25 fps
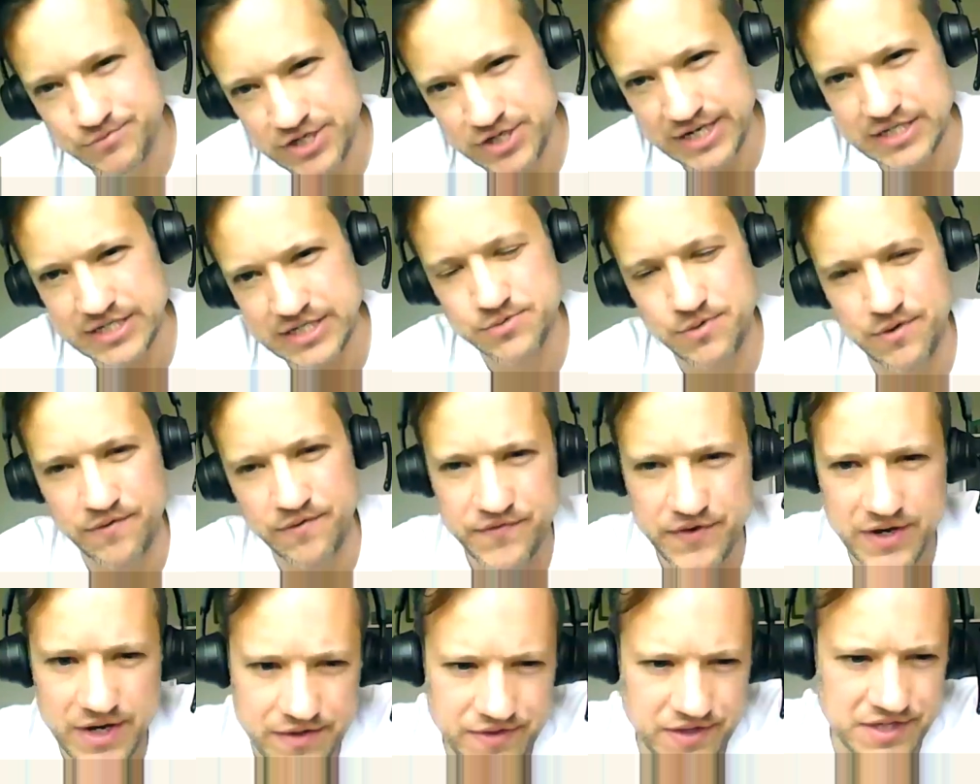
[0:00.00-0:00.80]
subject
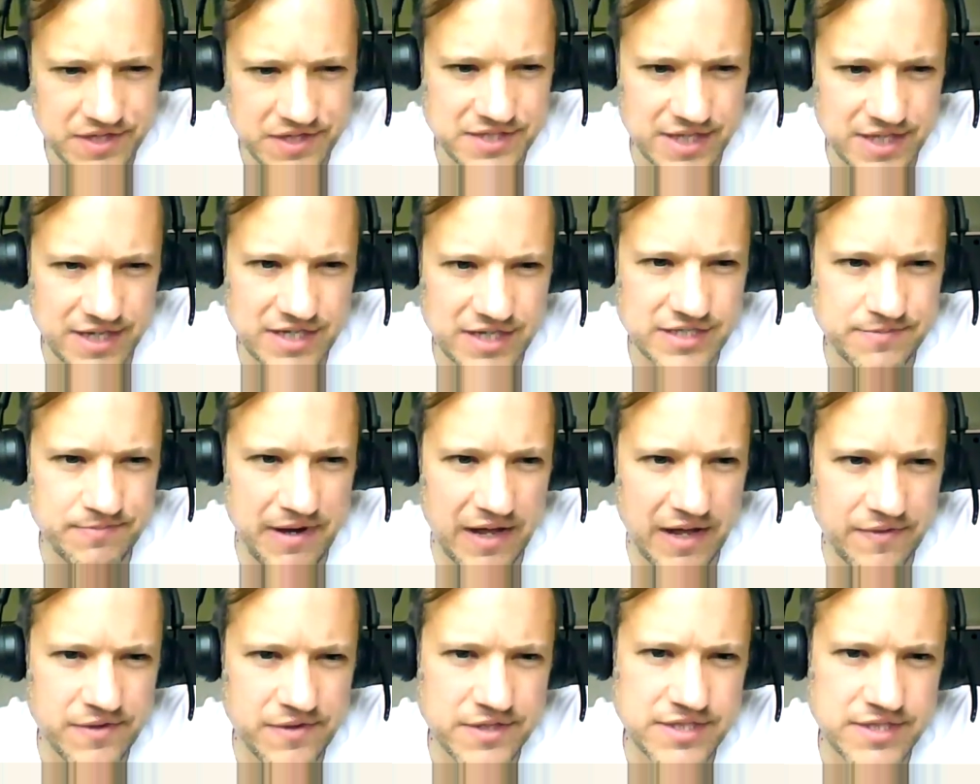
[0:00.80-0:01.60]
to a further
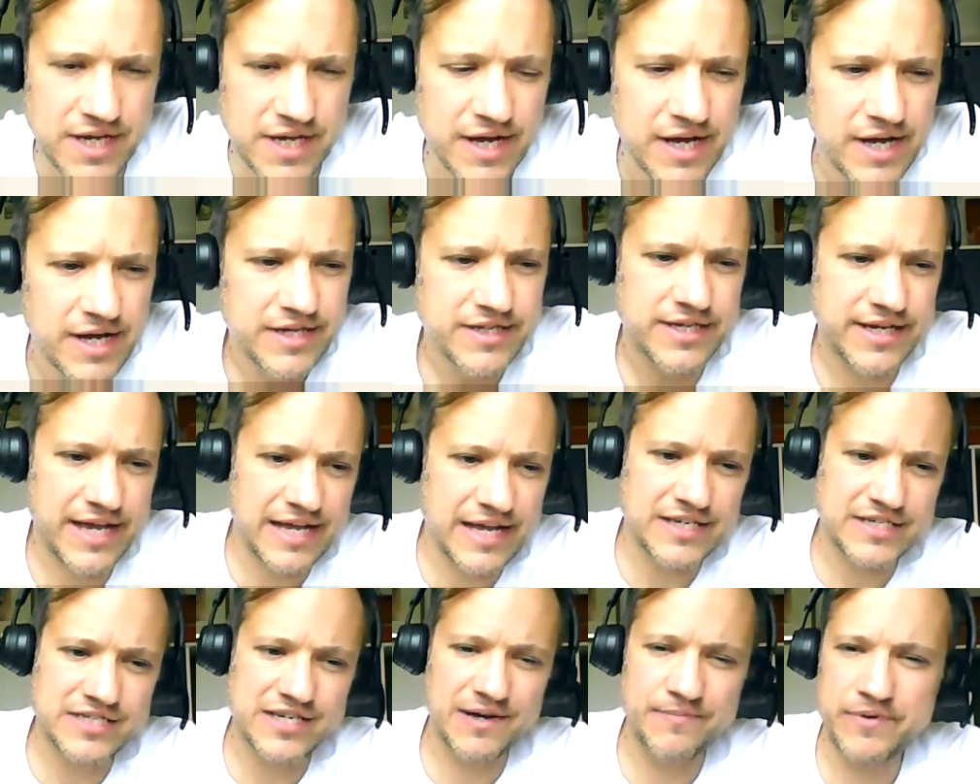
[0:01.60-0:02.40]
6 months, to
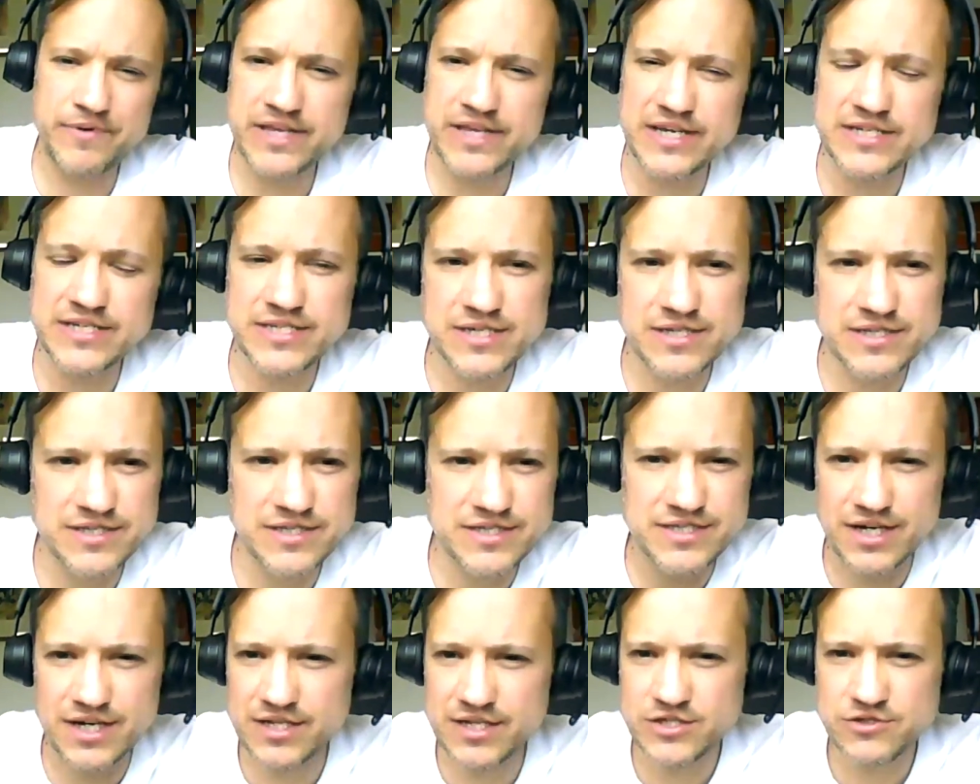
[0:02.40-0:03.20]
get some of these
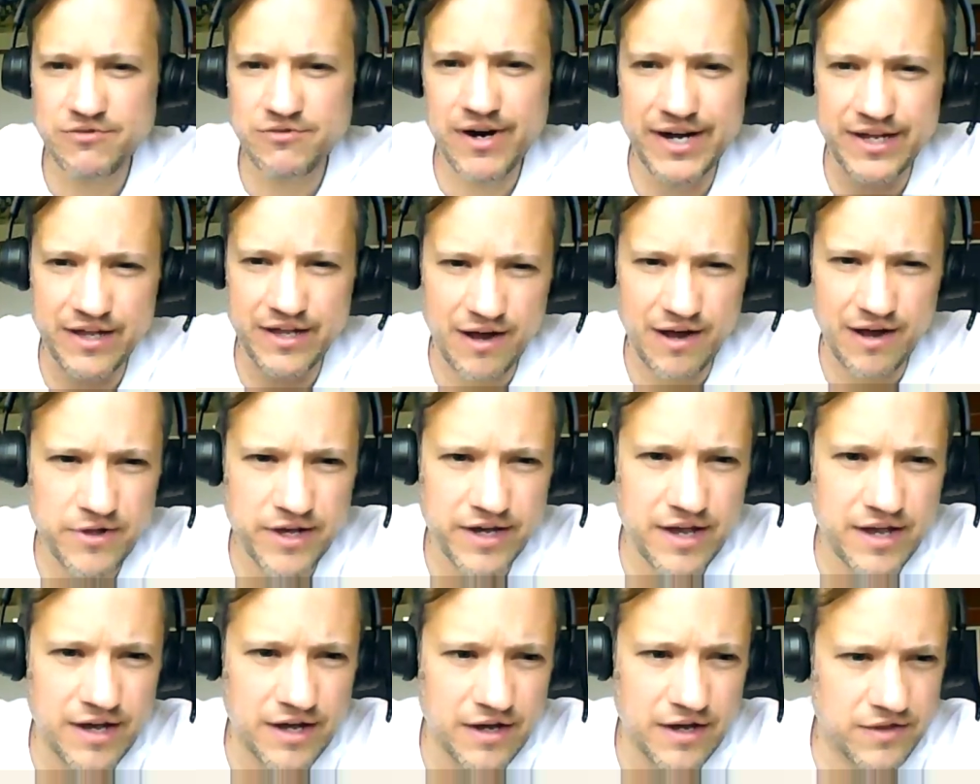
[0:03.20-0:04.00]
concerns right. And I'm
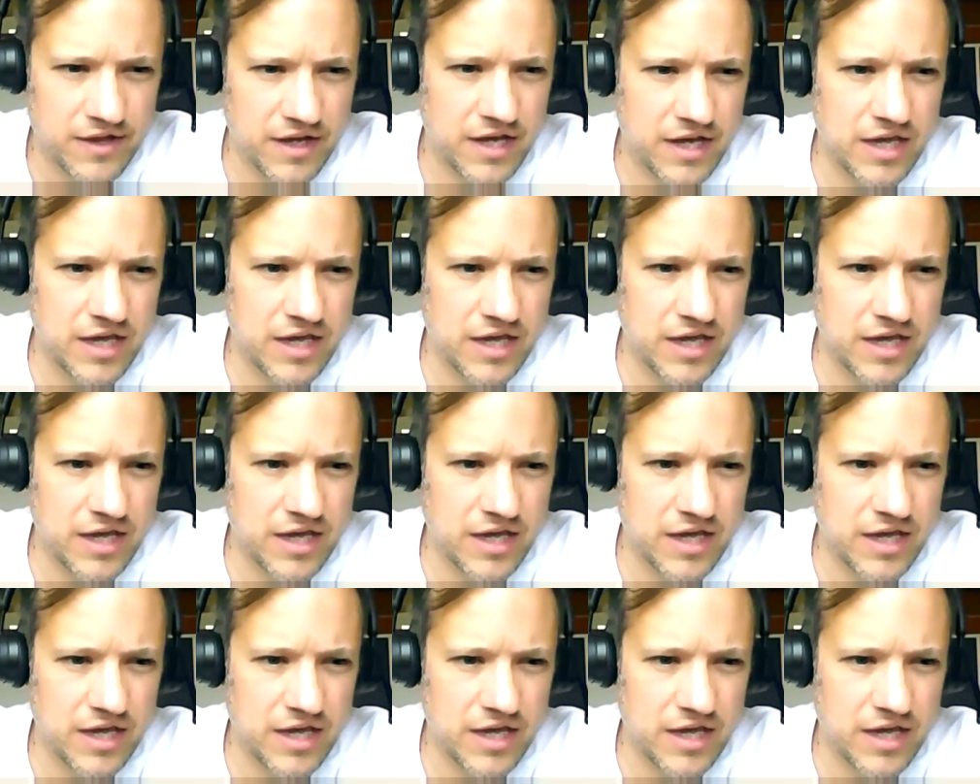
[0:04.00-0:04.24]
looking at the